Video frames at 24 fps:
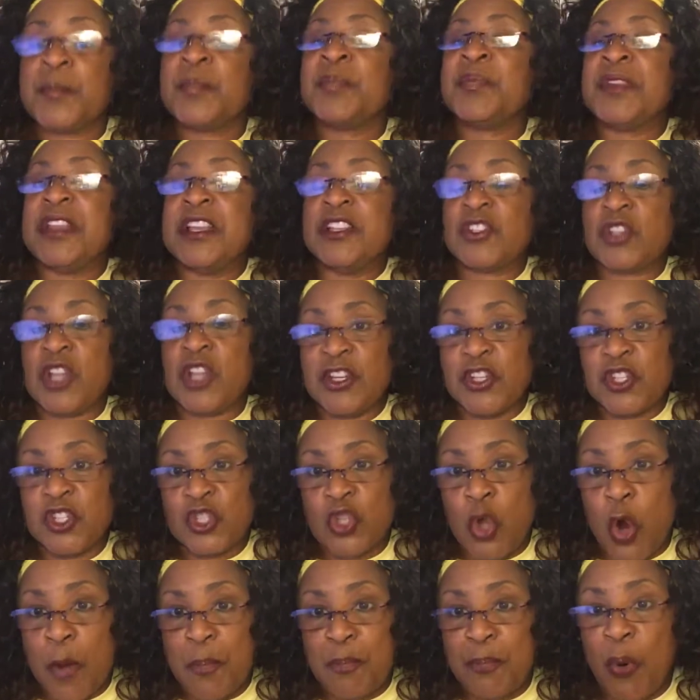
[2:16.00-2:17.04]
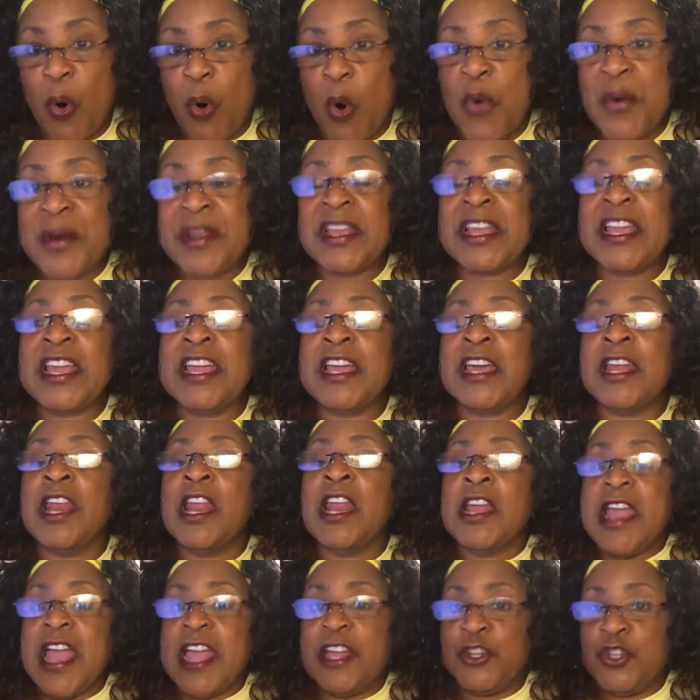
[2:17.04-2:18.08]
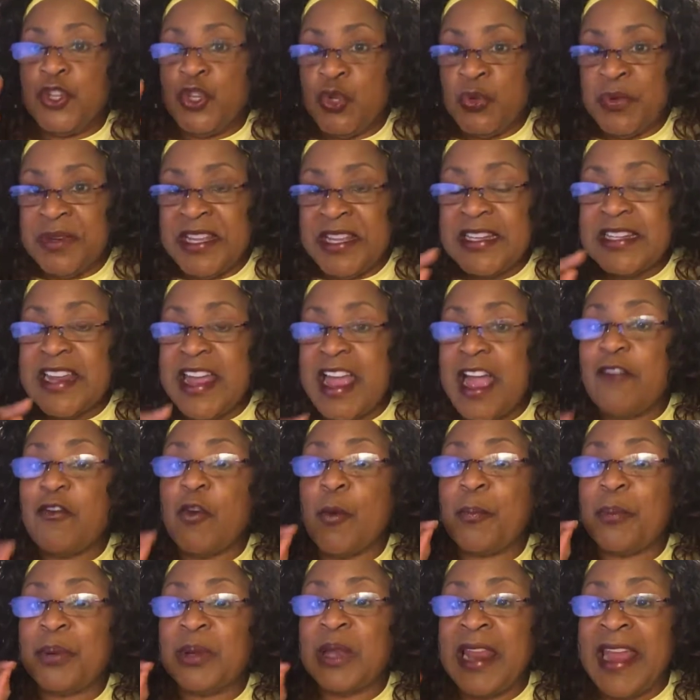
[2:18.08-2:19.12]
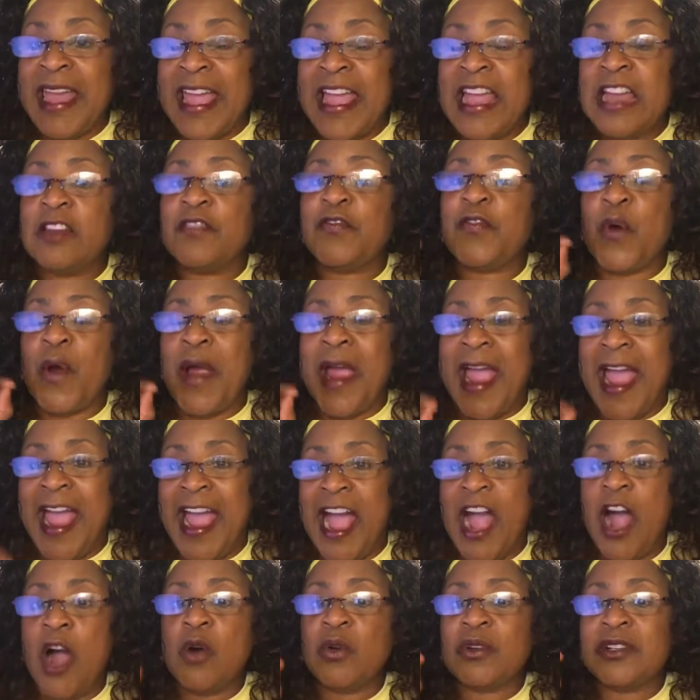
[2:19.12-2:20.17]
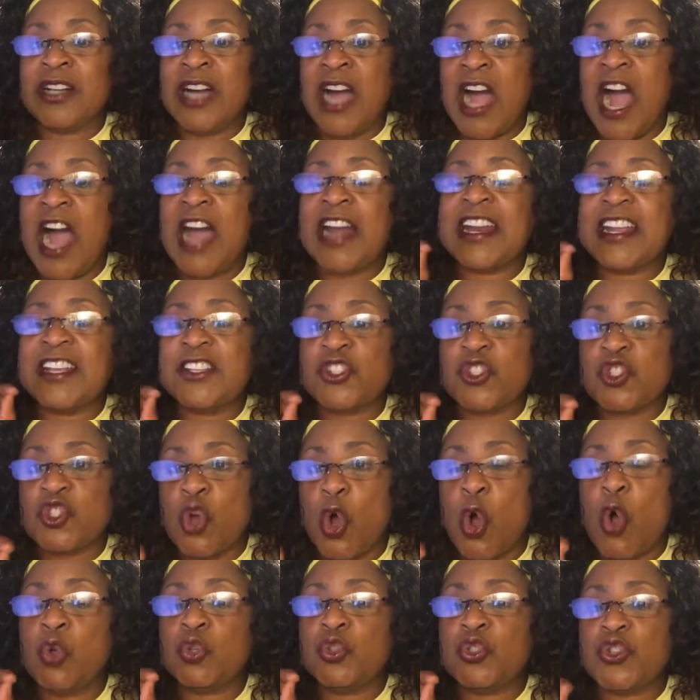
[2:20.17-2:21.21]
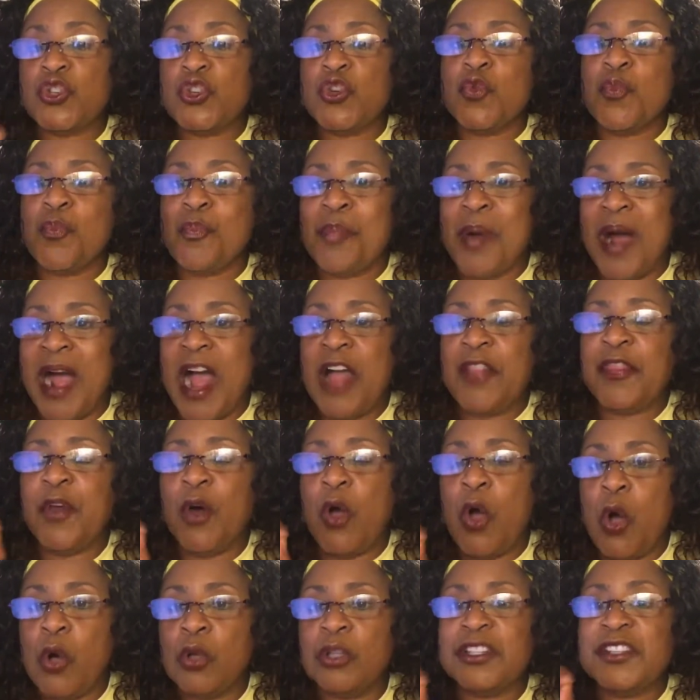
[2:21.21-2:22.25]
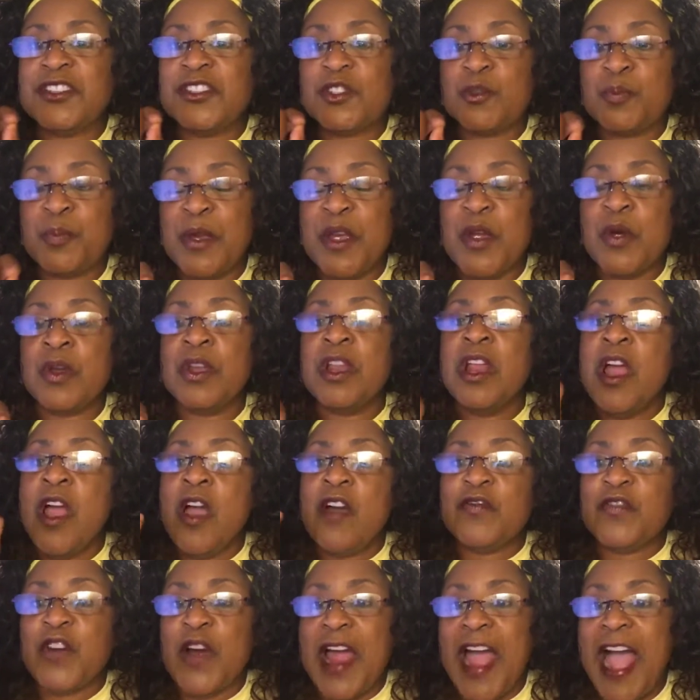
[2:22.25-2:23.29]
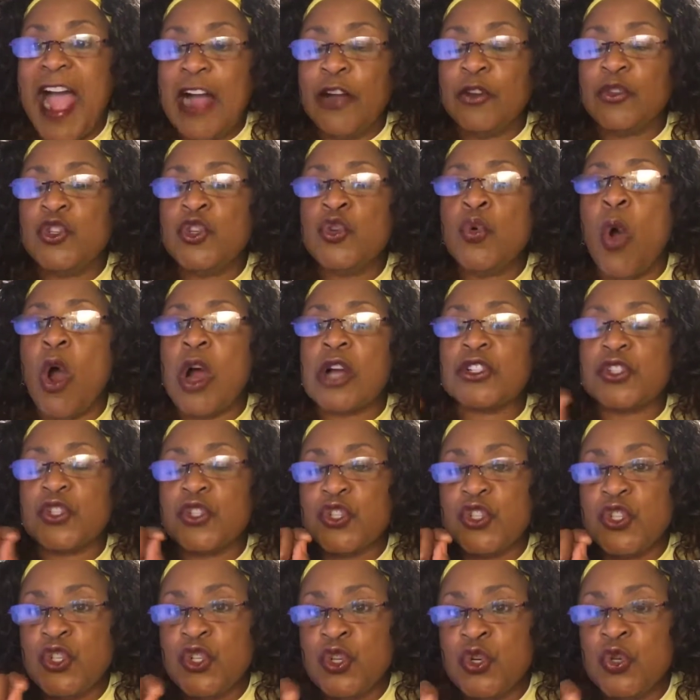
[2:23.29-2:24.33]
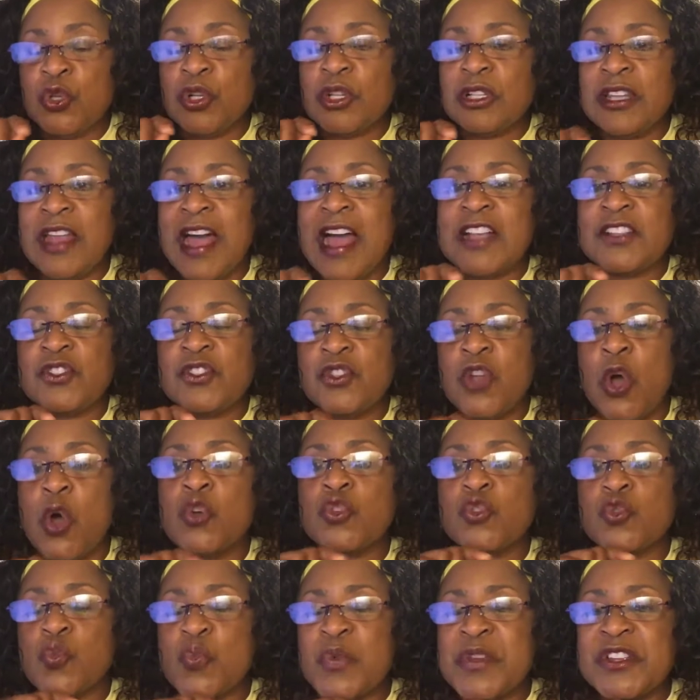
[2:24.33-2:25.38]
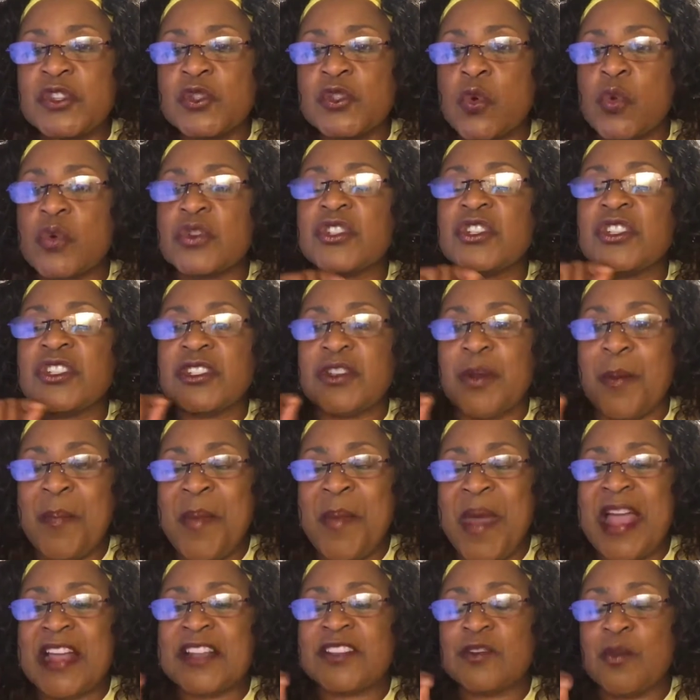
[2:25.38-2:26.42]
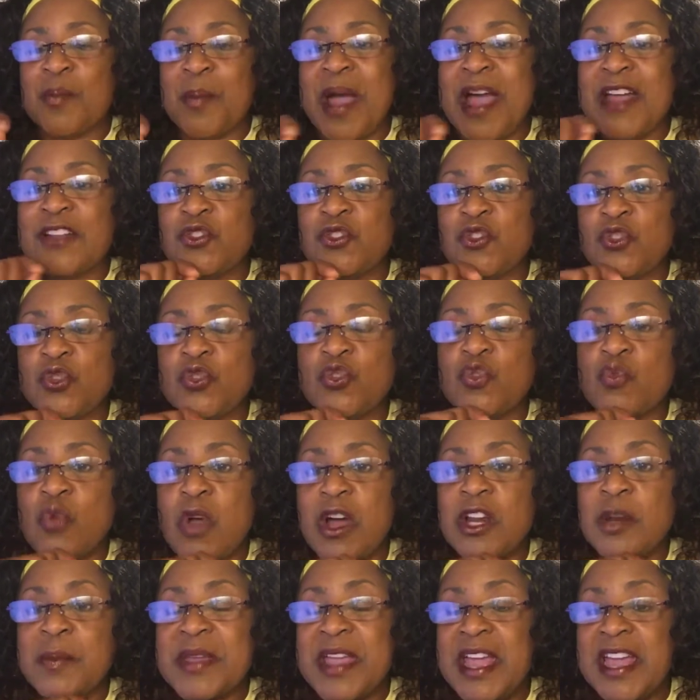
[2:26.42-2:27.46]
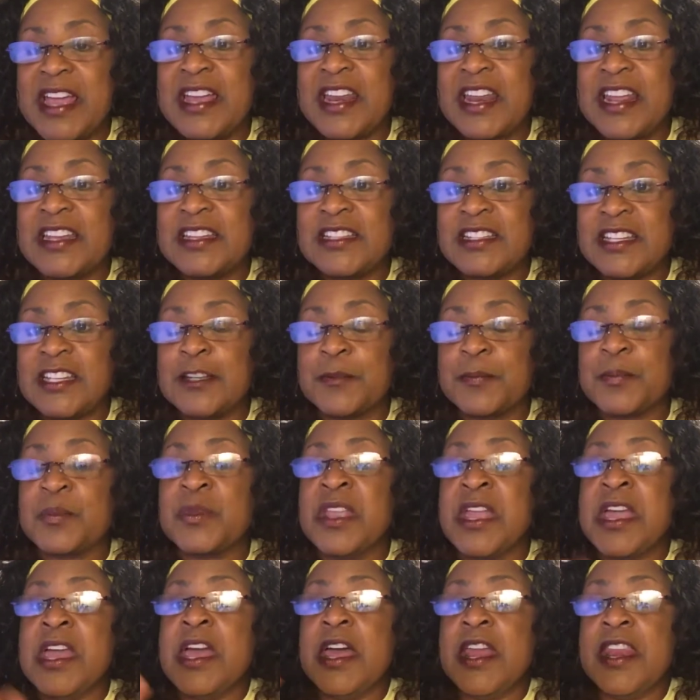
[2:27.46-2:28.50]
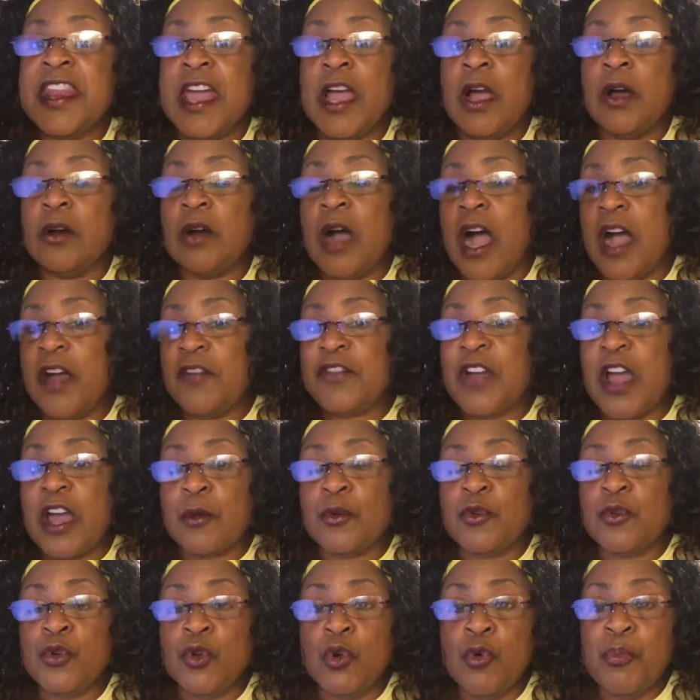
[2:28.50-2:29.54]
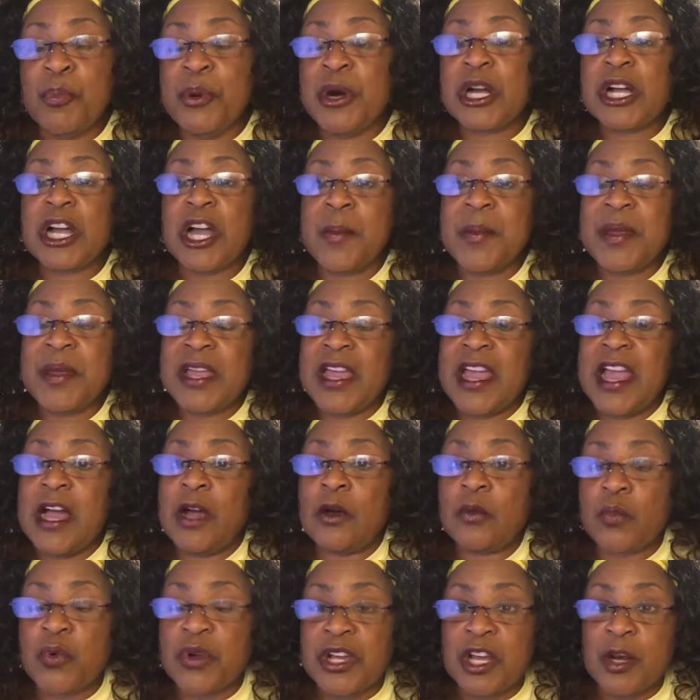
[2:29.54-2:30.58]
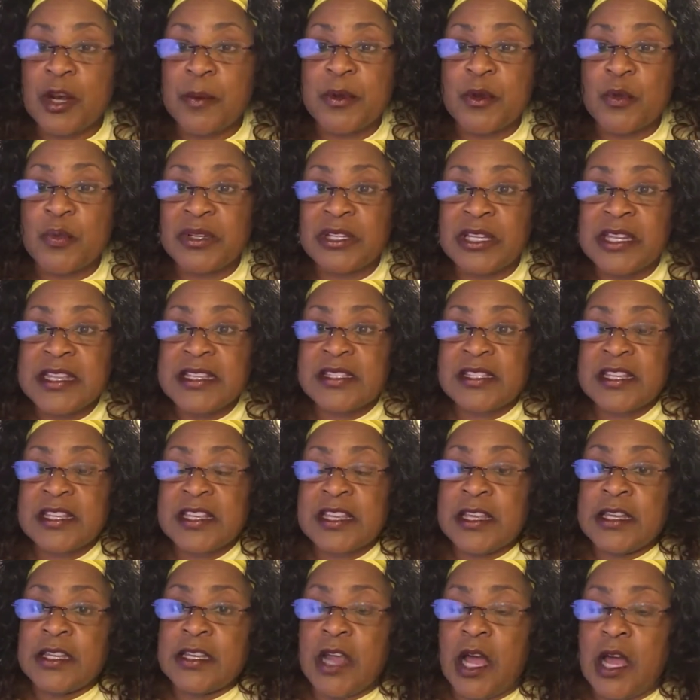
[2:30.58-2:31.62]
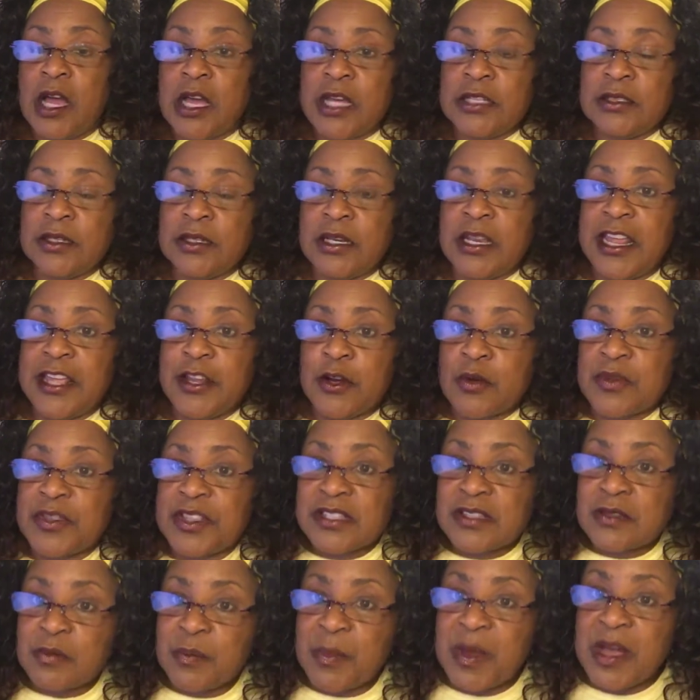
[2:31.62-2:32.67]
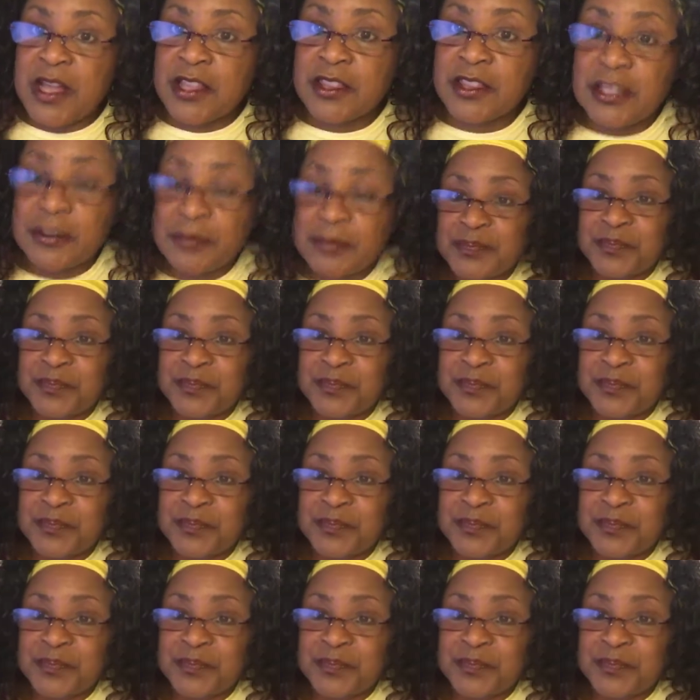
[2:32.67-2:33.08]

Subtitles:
It's going to start pouring in, and you need to have a plan for how God has told you by the Holy Spirit for how you are to utilize those resources to maximize Deuteronomy 8:18. Now, I've got a new book coming out. We're going to be releasing it later this month.